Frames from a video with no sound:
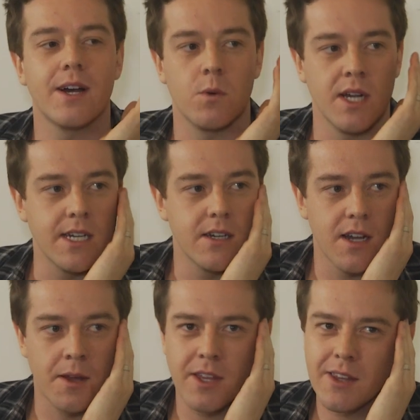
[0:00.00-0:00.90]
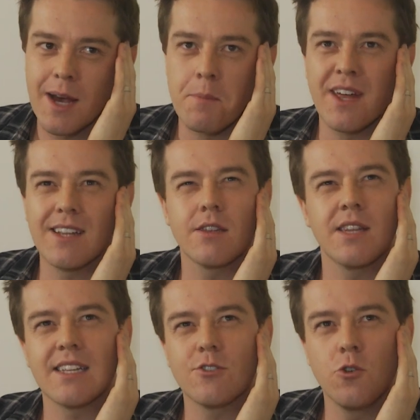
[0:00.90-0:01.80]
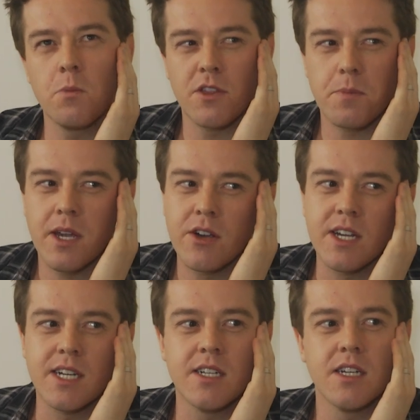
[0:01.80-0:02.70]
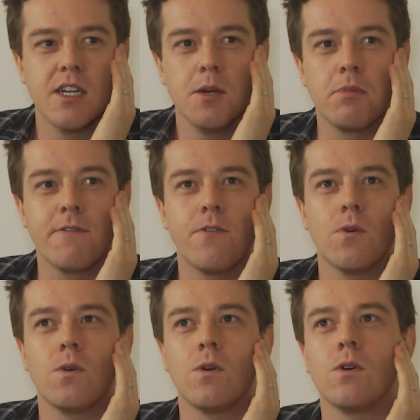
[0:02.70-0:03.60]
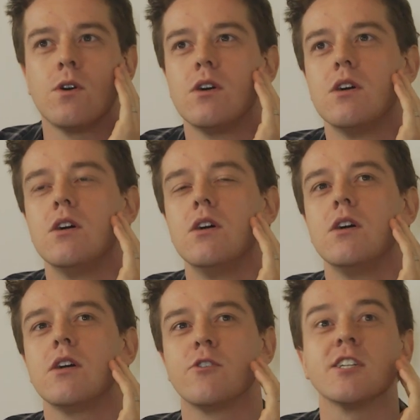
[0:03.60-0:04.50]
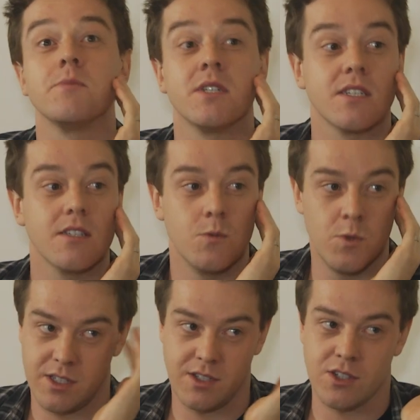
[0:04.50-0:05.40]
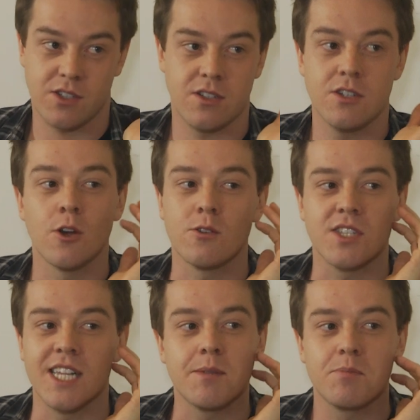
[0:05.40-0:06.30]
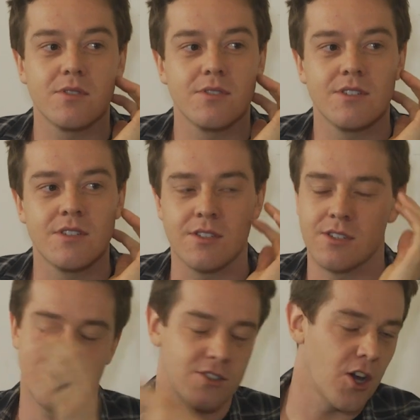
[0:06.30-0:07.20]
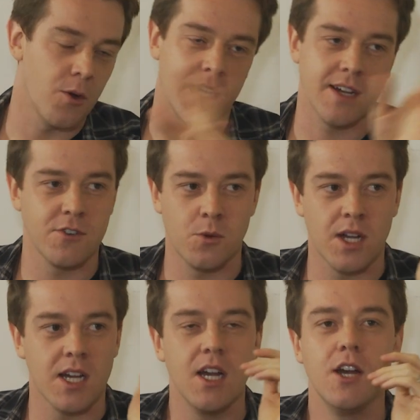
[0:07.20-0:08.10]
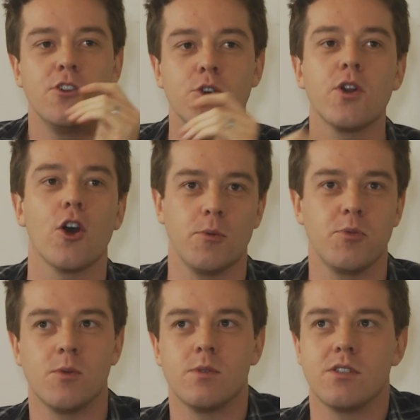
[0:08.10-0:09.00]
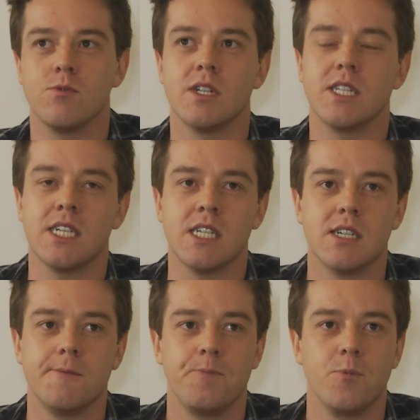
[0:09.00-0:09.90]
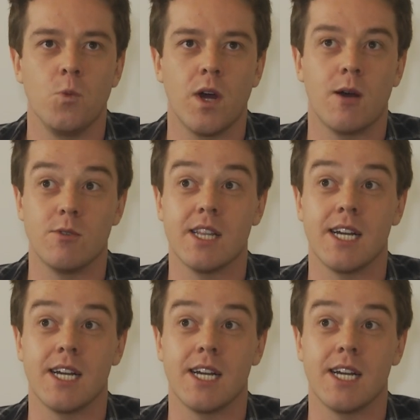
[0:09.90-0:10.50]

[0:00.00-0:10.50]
that week. Mm. I think that two-month period before Christmas was just no sleep, just going everywhere. Doing Oprah was really when I was